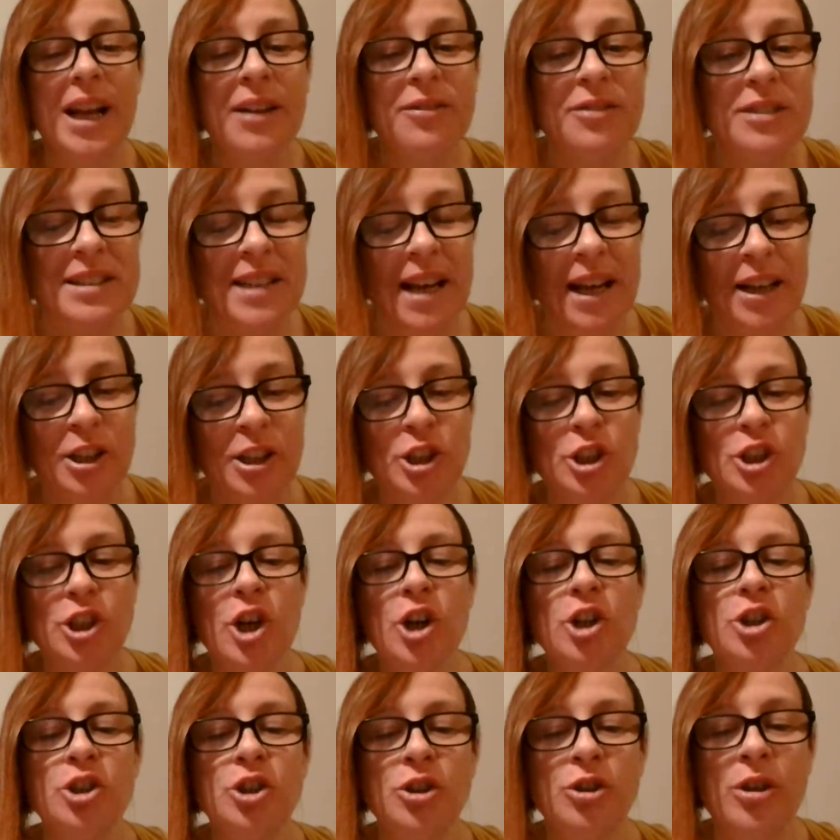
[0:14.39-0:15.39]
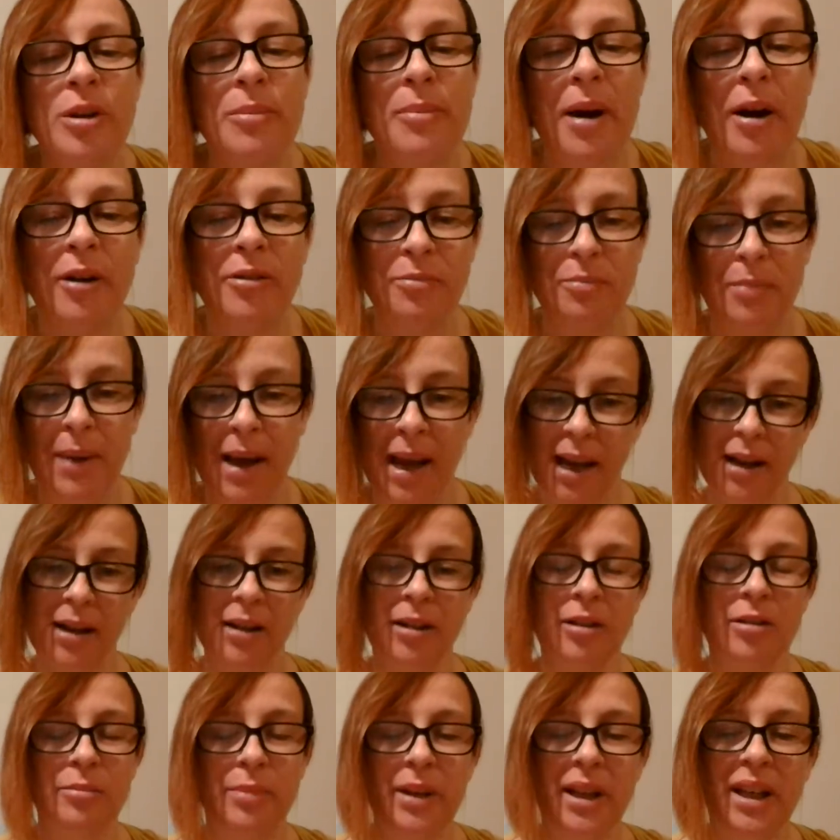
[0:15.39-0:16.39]
I've decided to talk to you about
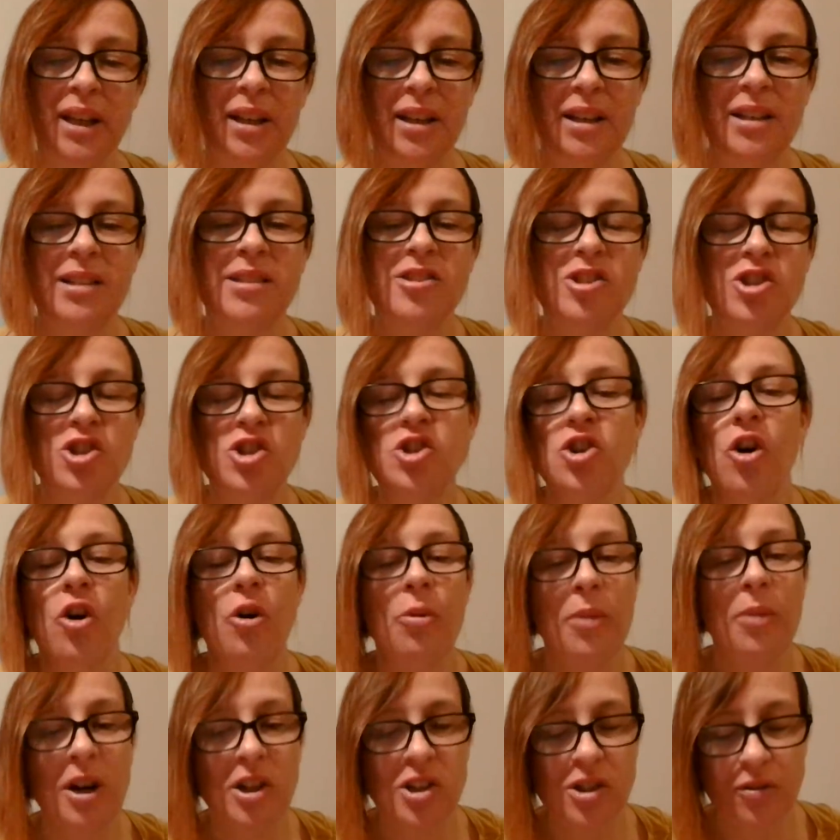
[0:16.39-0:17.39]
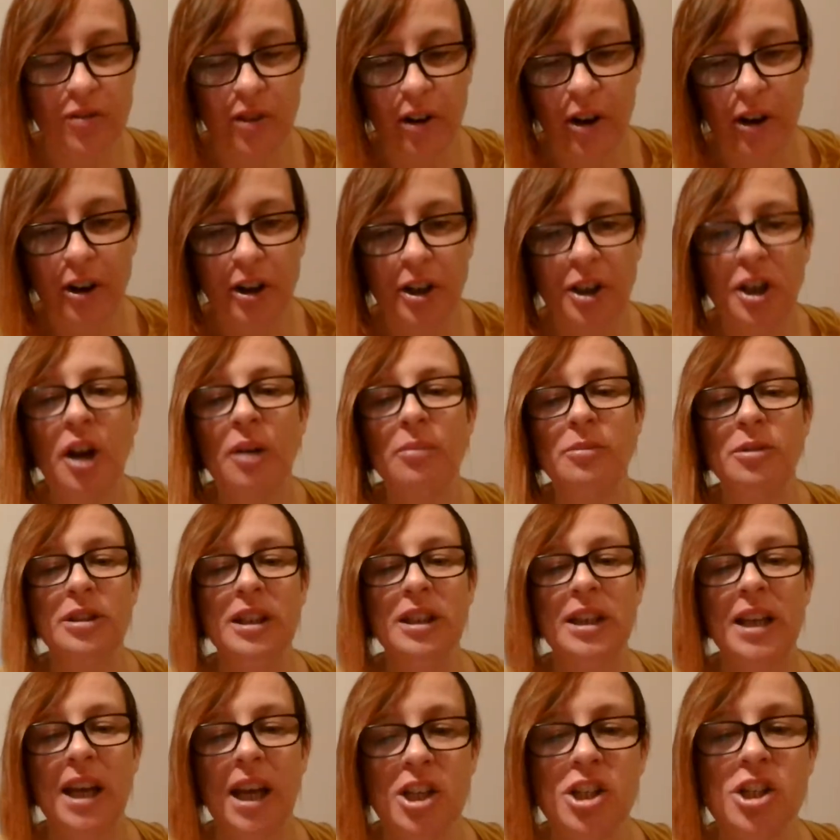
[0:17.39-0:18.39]
mail because so much of our
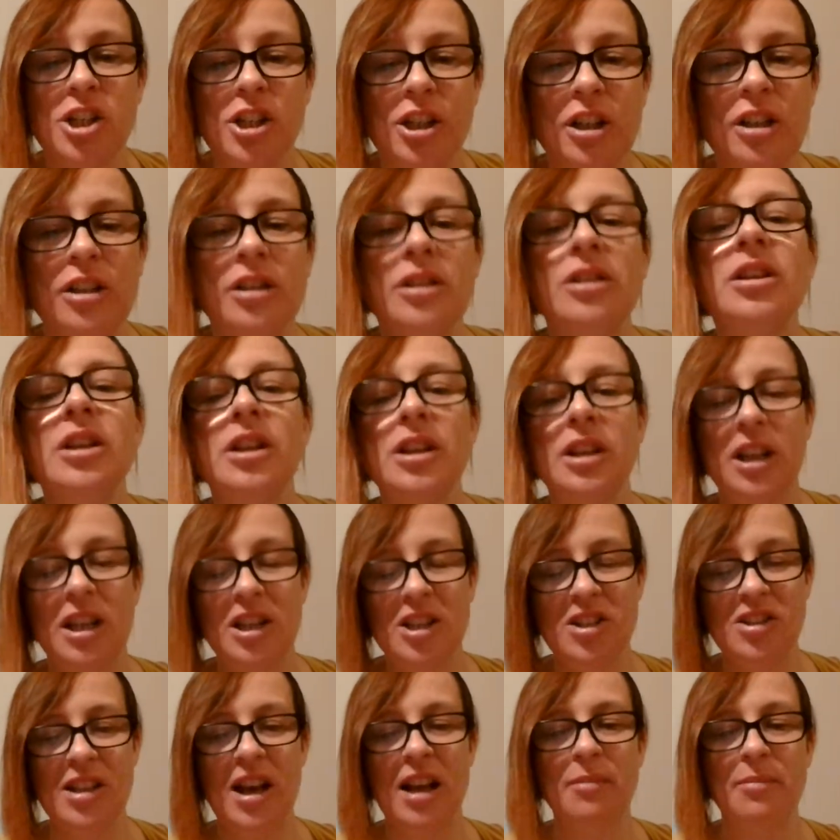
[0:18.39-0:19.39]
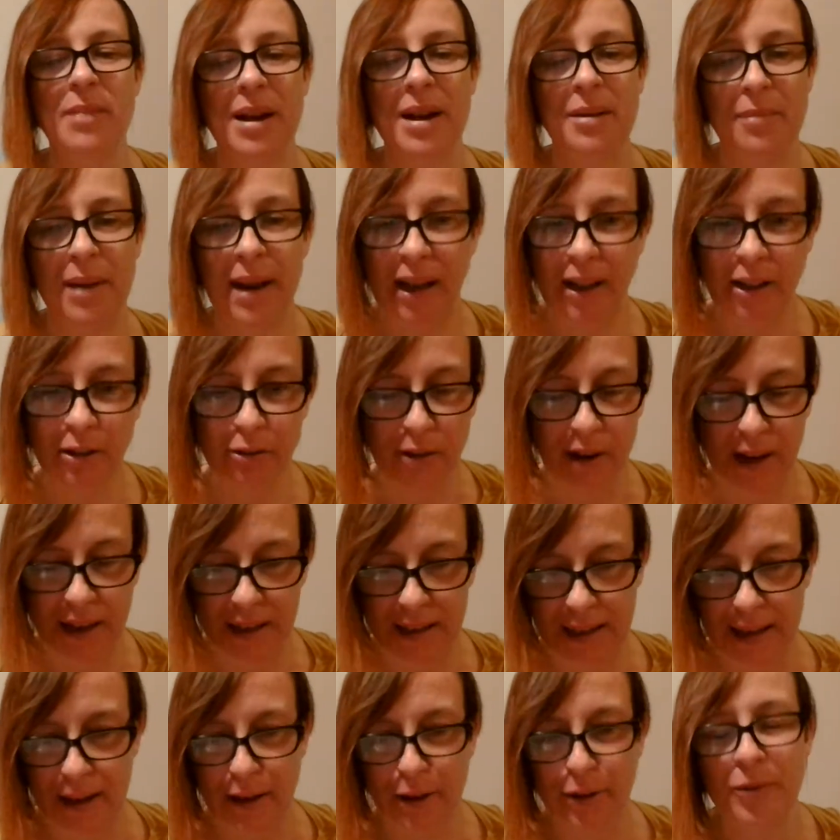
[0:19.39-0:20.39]
communication is done by mail right
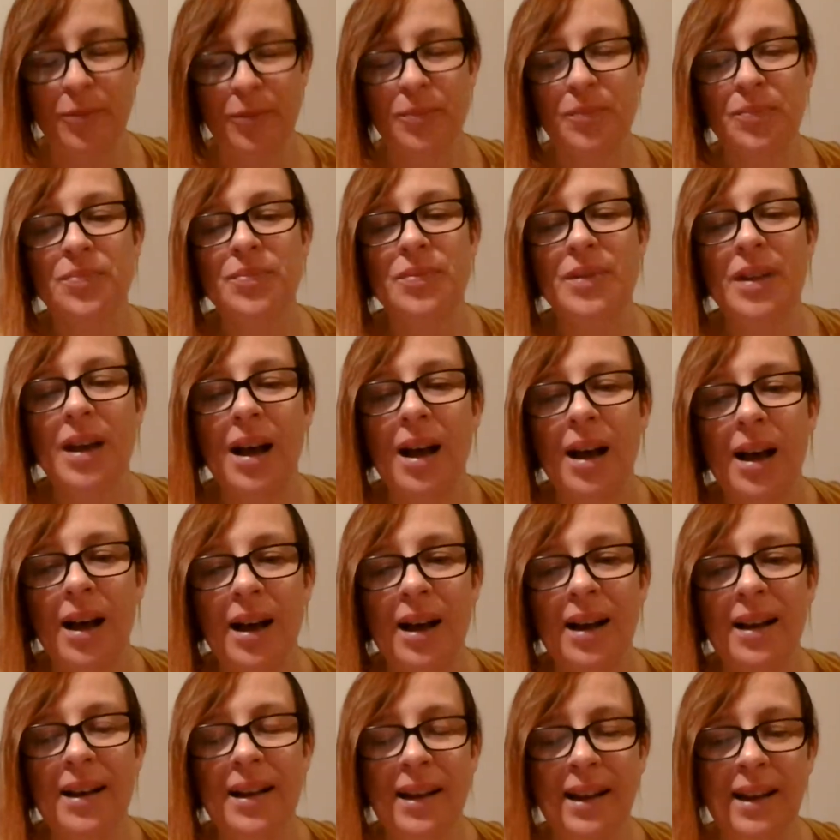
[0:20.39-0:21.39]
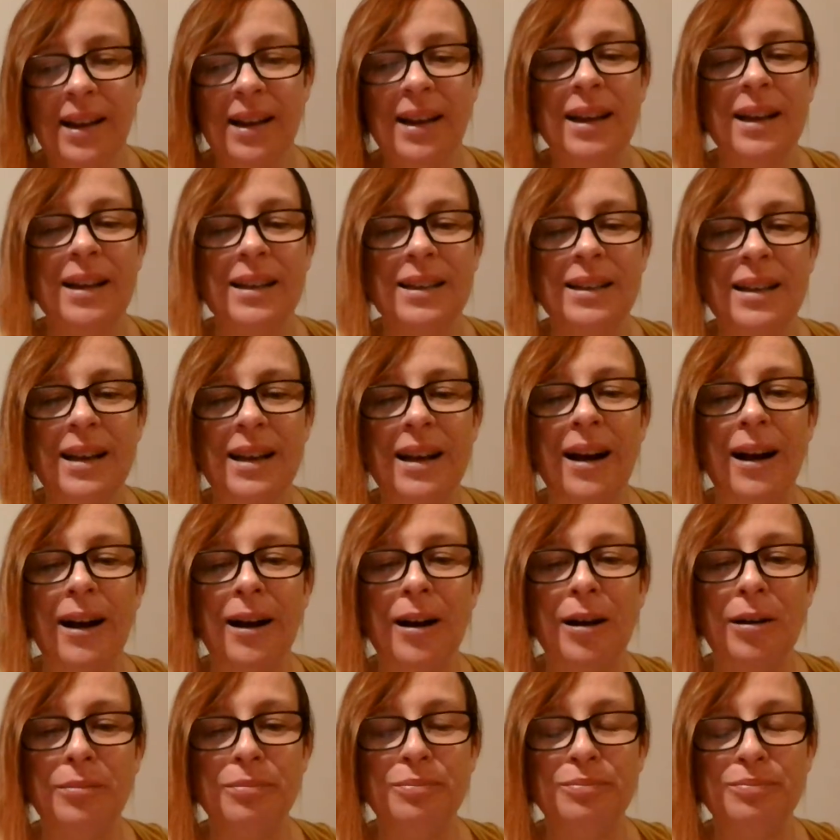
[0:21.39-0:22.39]
now. And
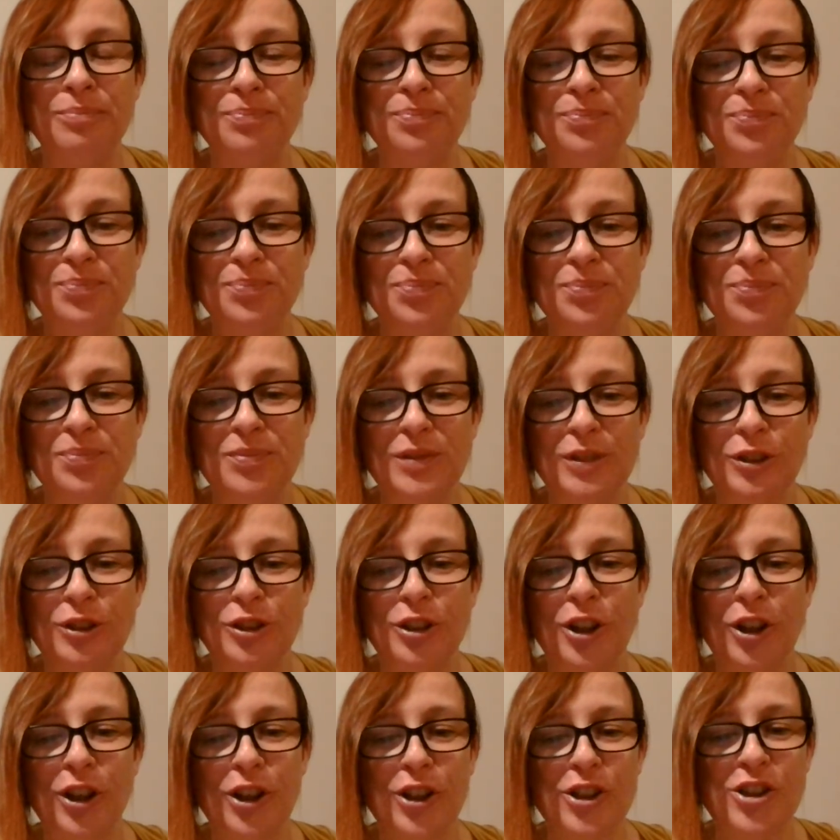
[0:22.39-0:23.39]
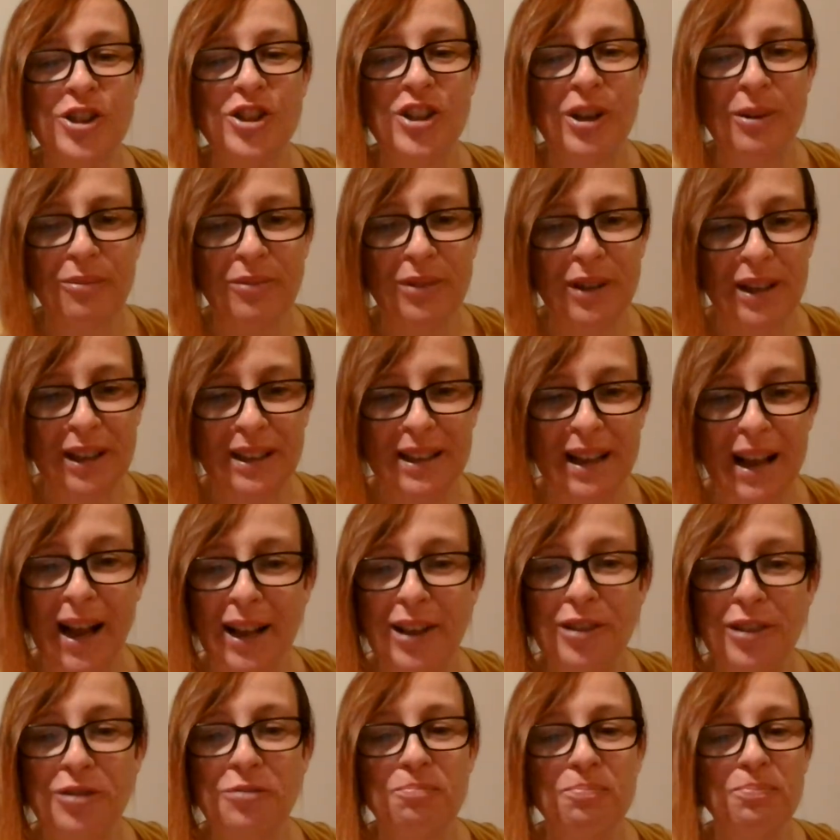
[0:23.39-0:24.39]
there's something
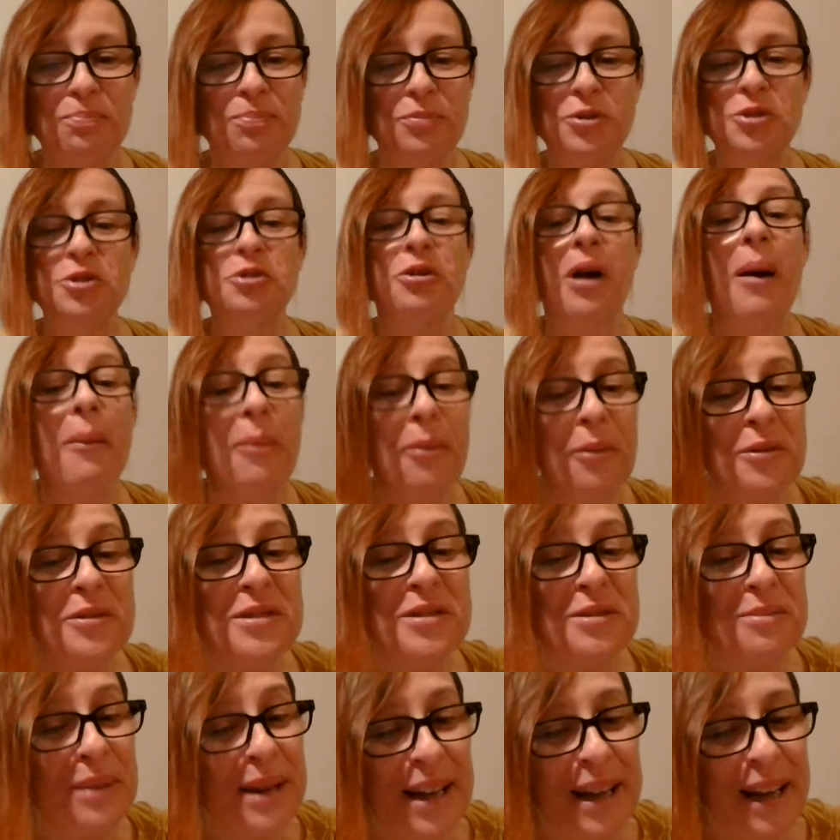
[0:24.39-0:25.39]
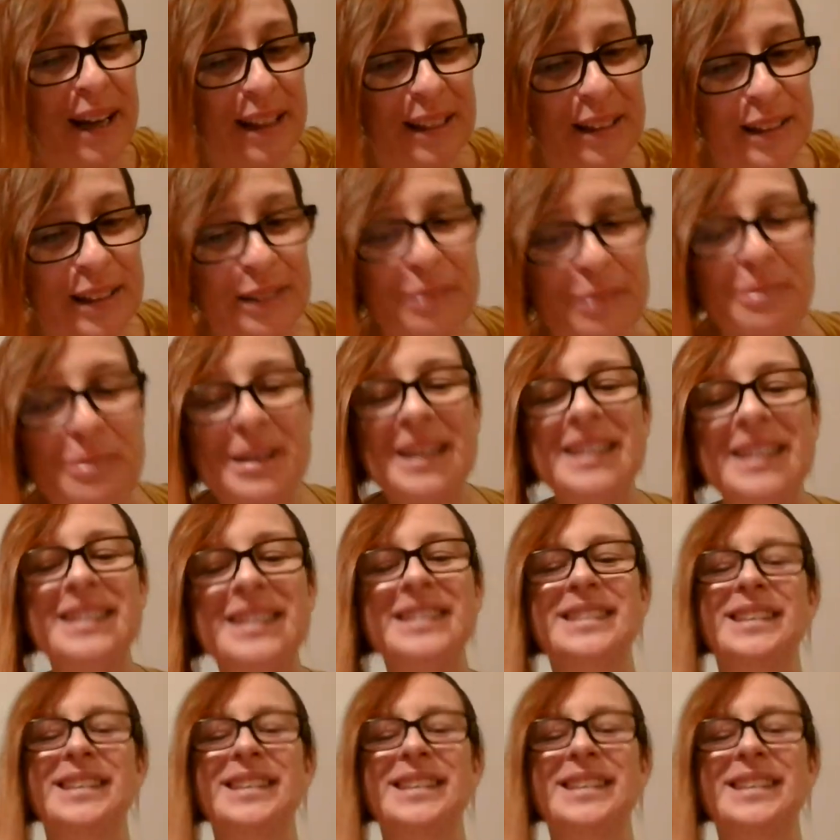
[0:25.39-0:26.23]
that troubles me a little bit.